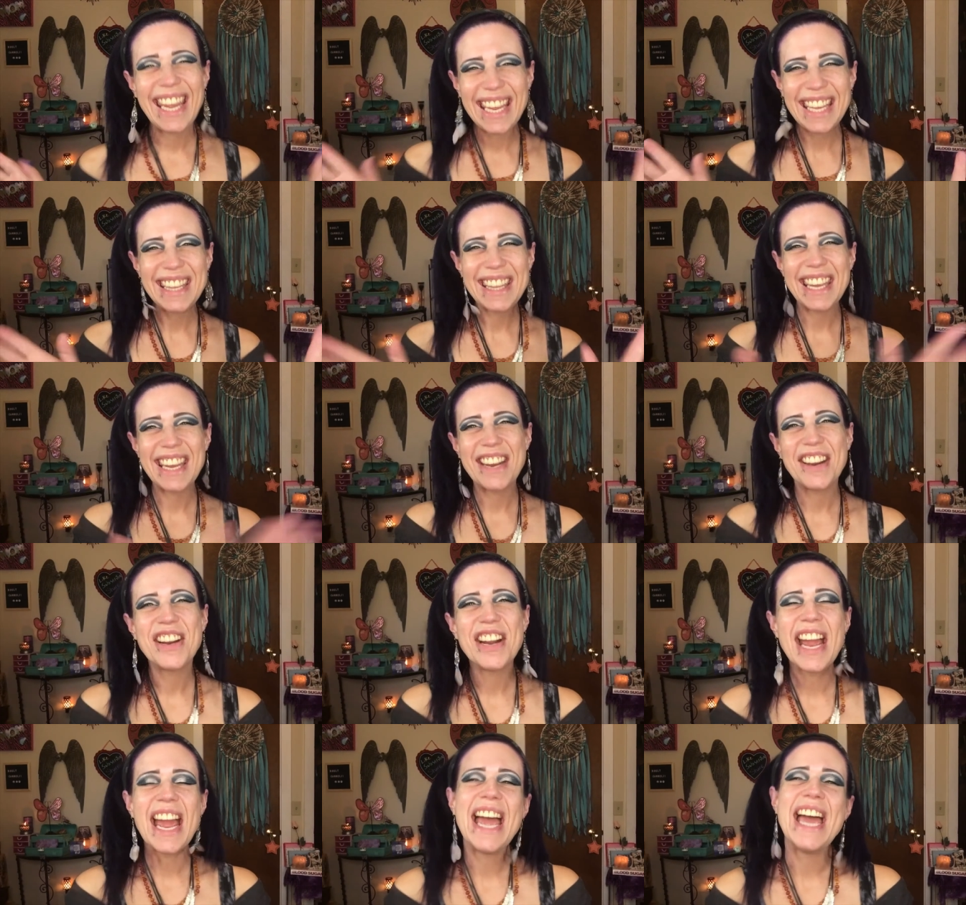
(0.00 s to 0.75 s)
Hey
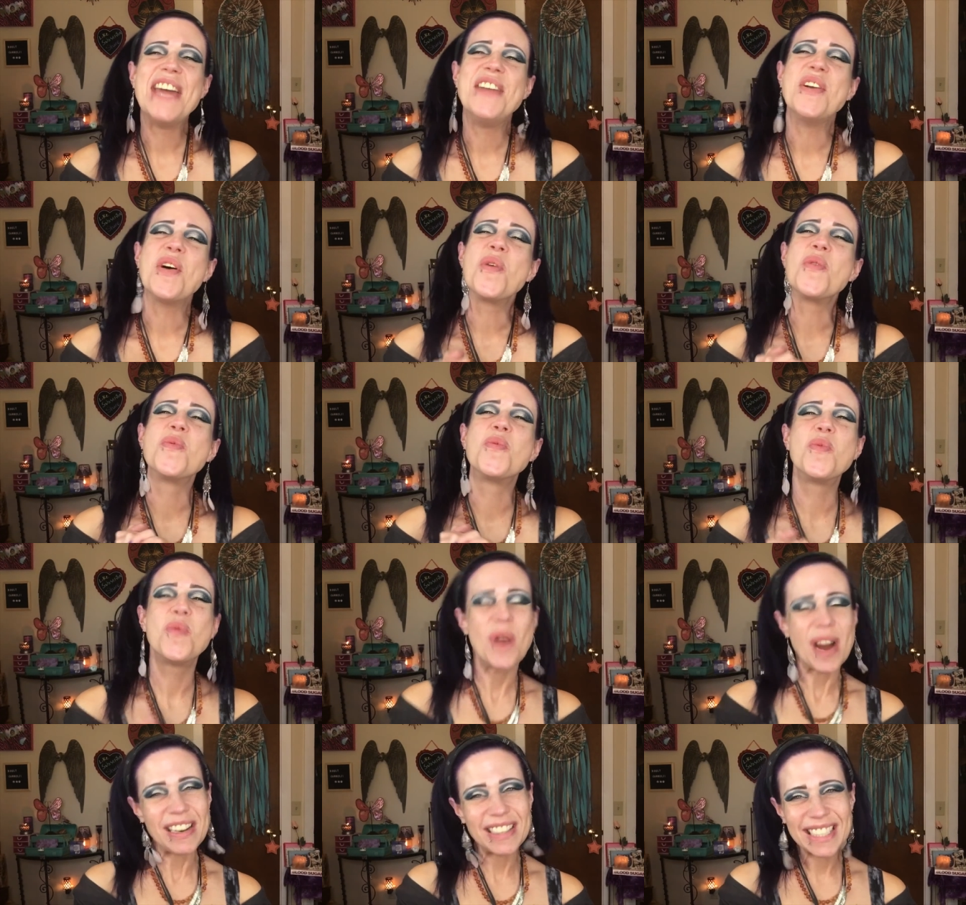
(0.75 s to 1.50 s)
there and
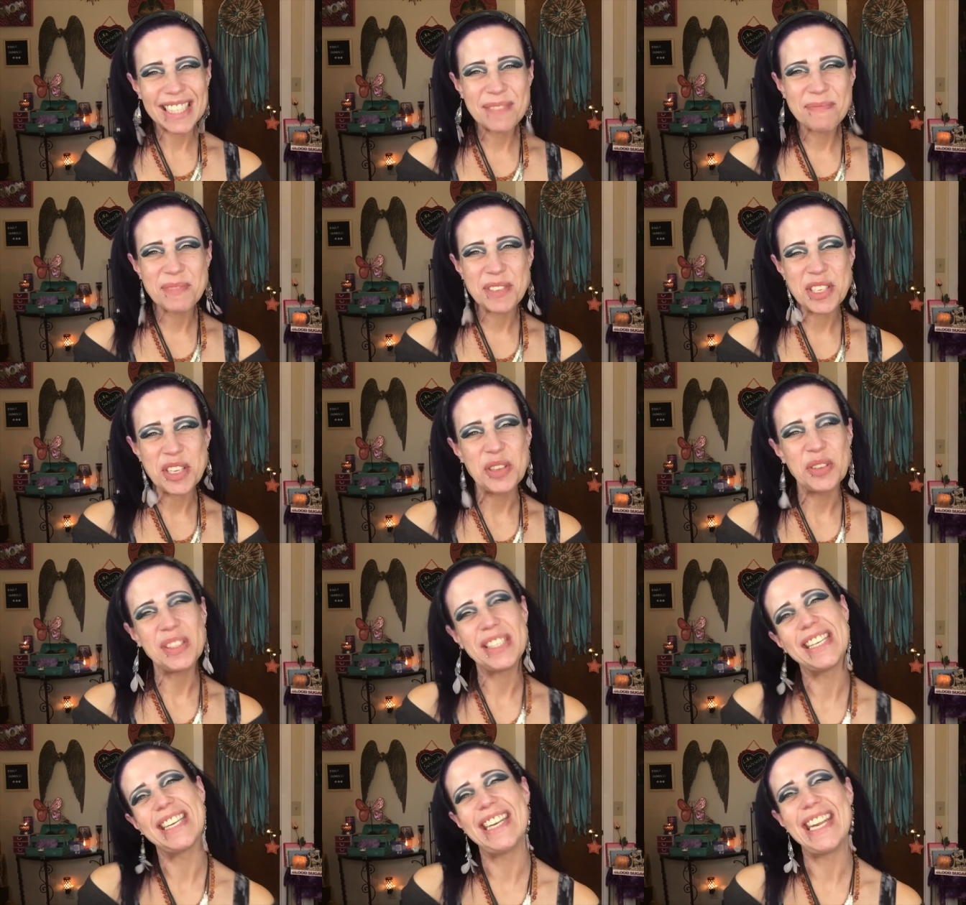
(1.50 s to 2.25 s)
welcome
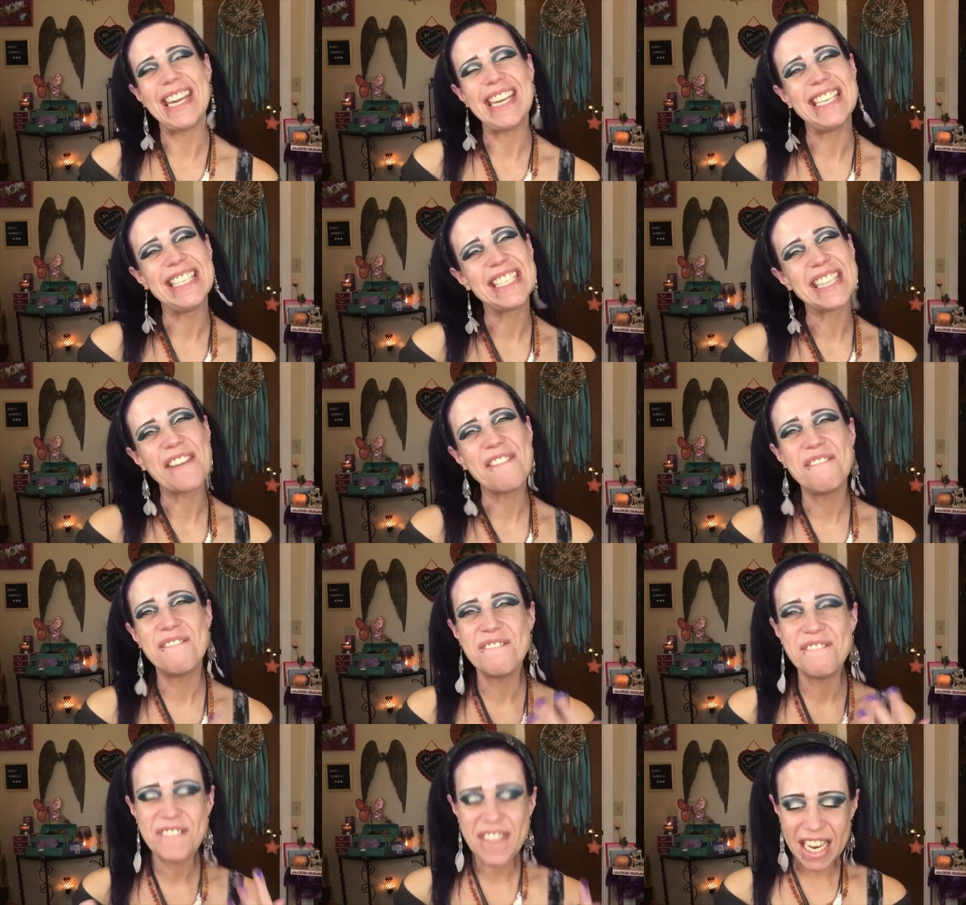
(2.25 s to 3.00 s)
to today's
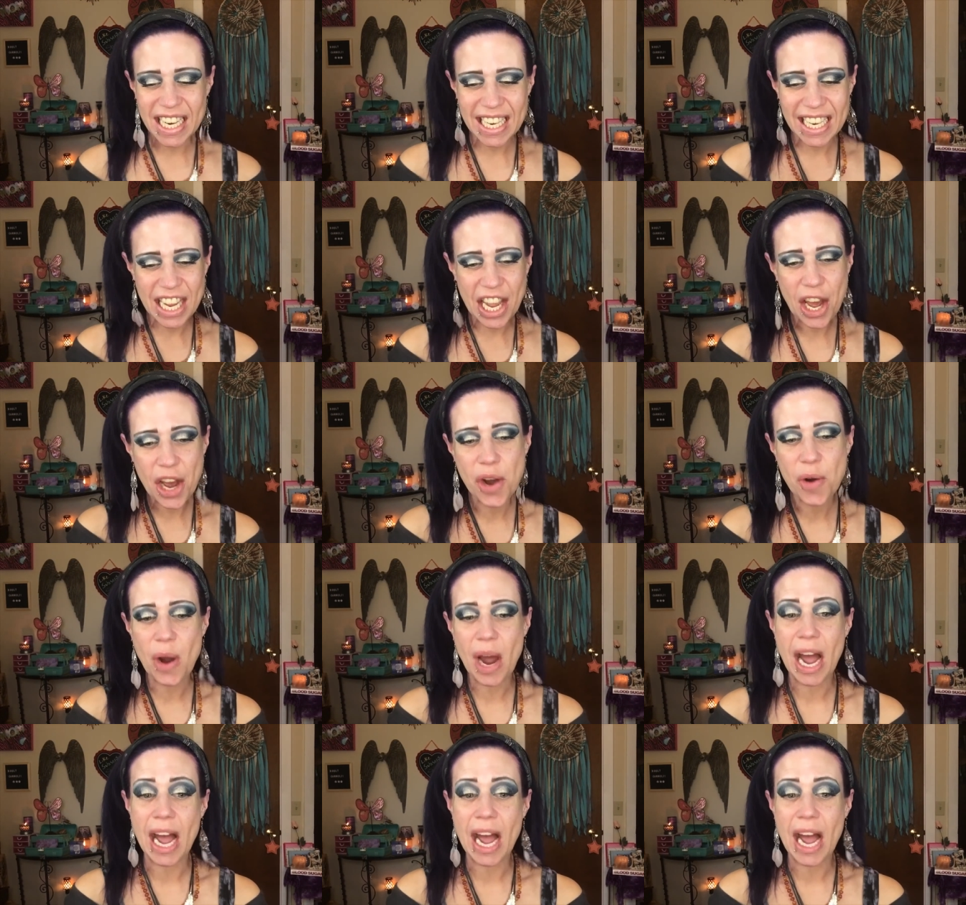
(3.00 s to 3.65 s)
video.